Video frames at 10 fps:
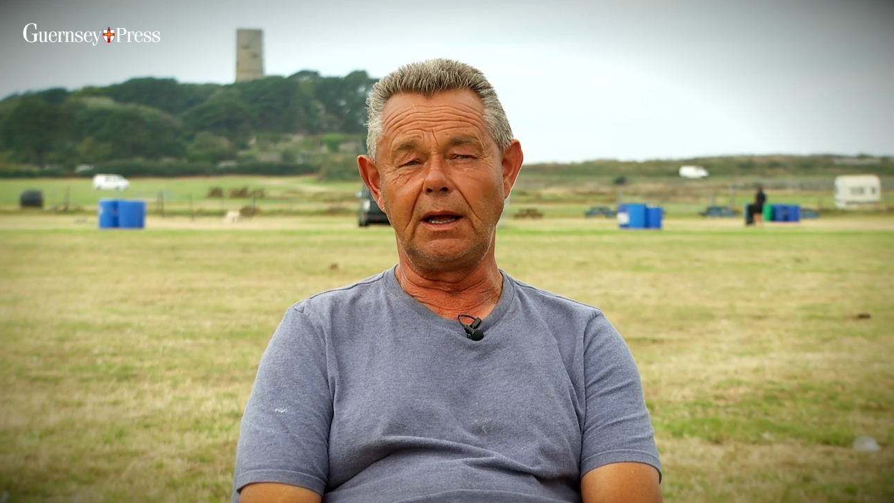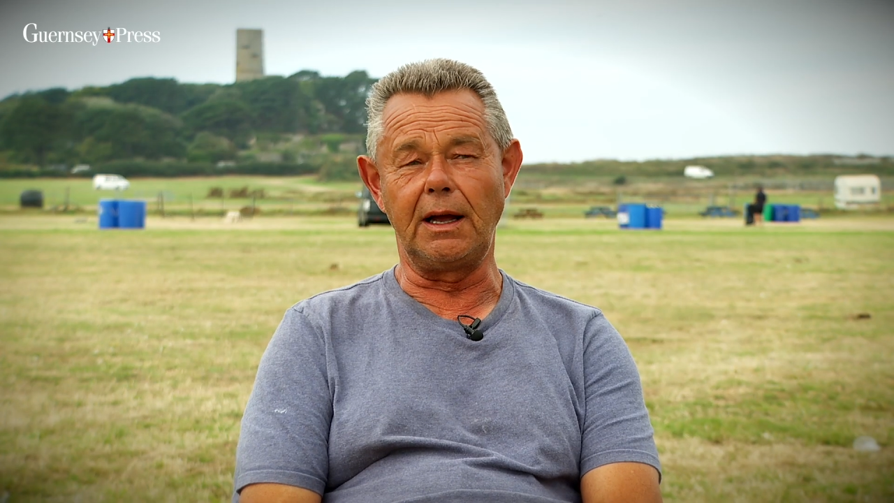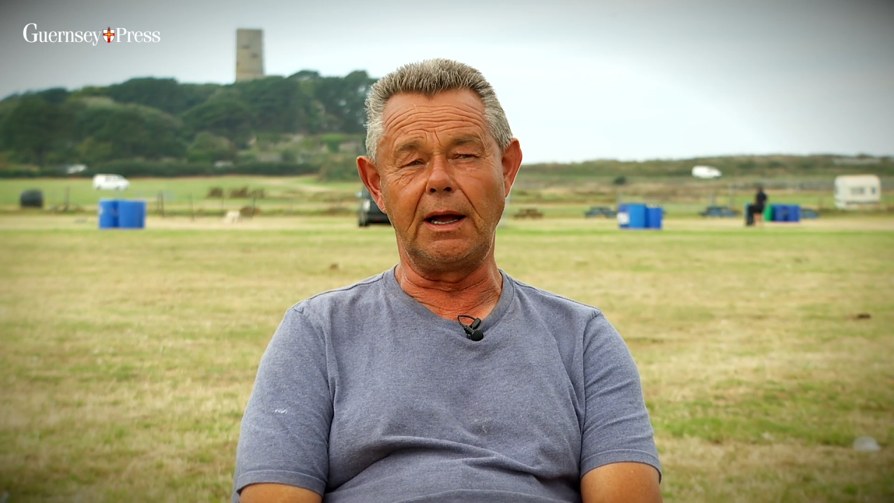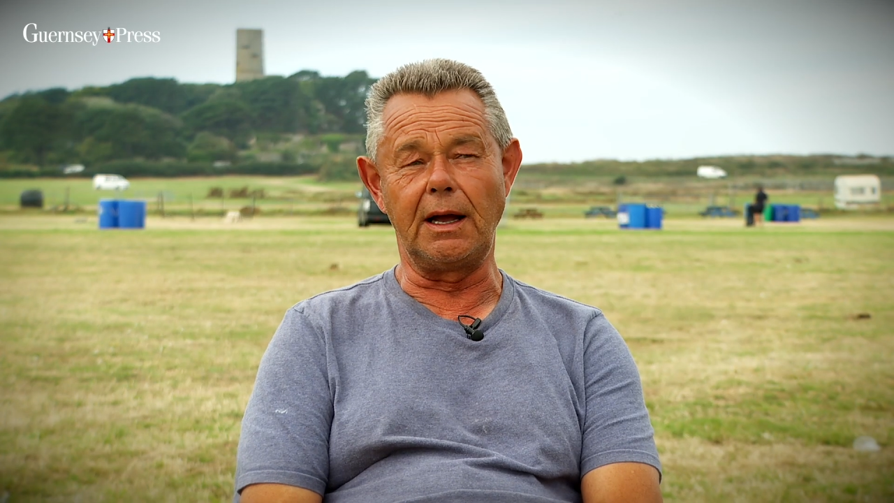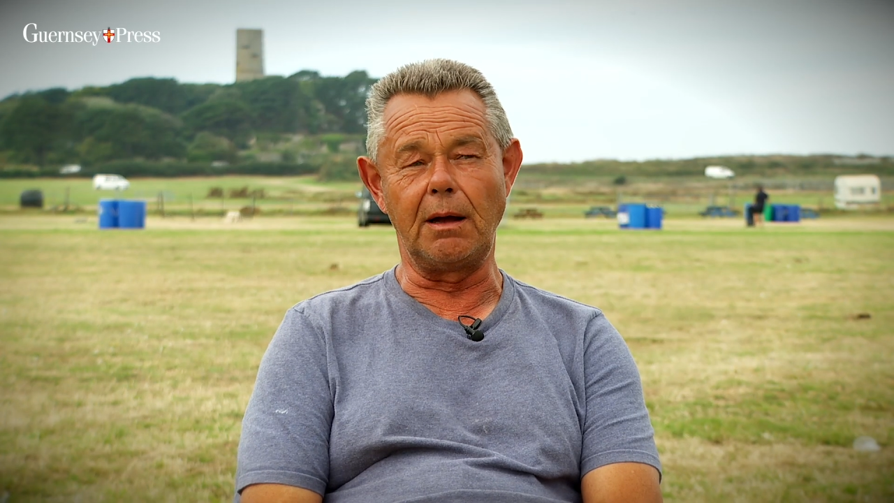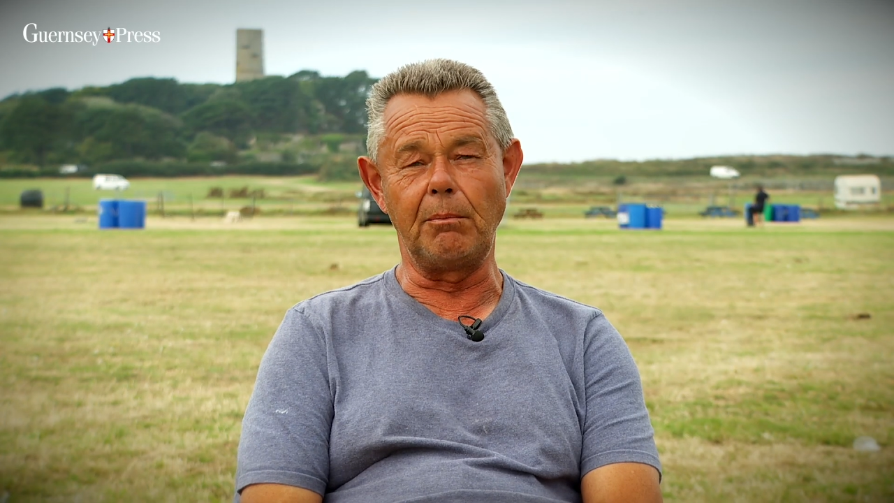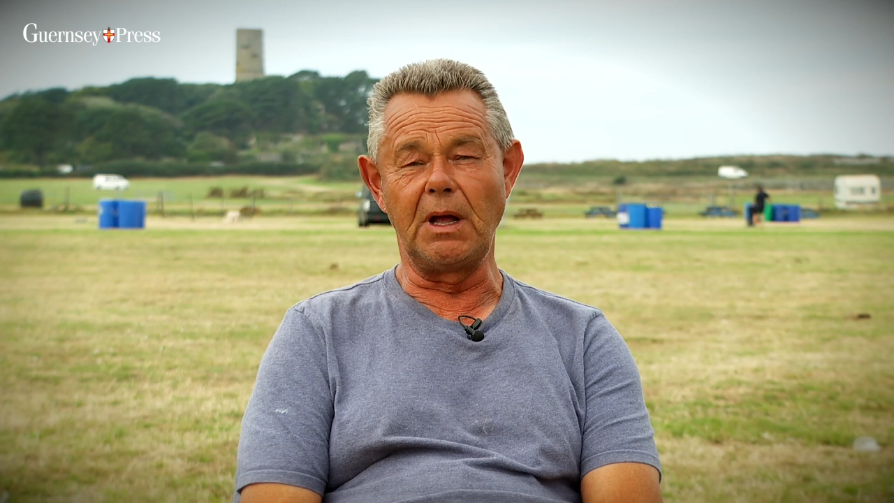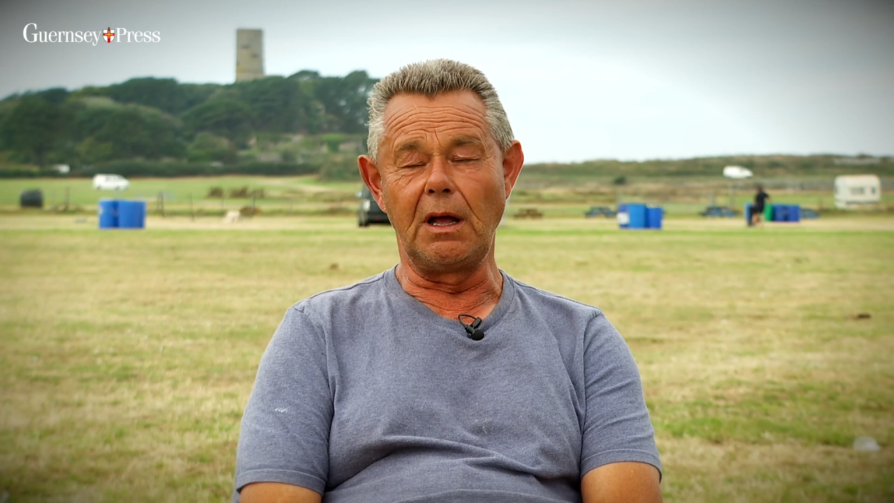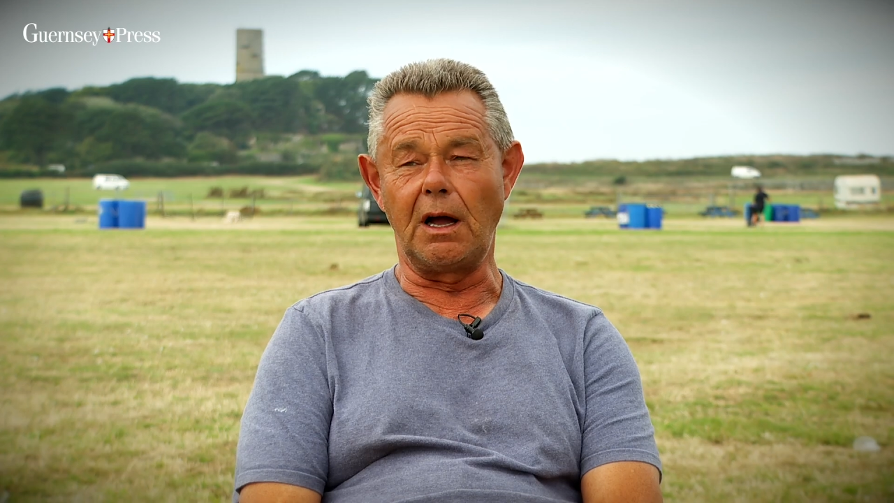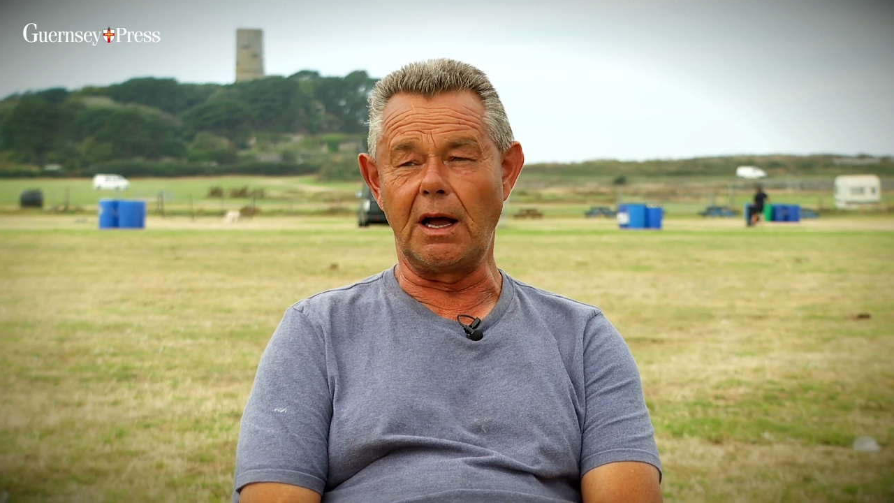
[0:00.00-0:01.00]

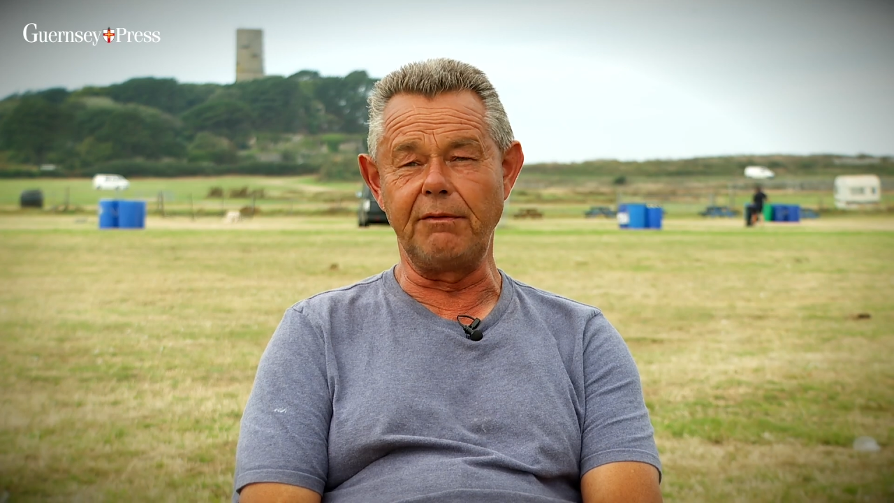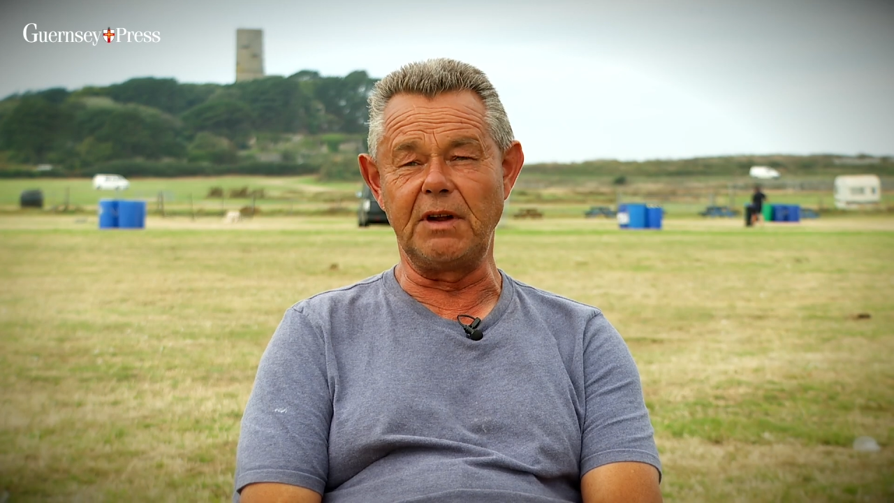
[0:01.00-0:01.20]
I've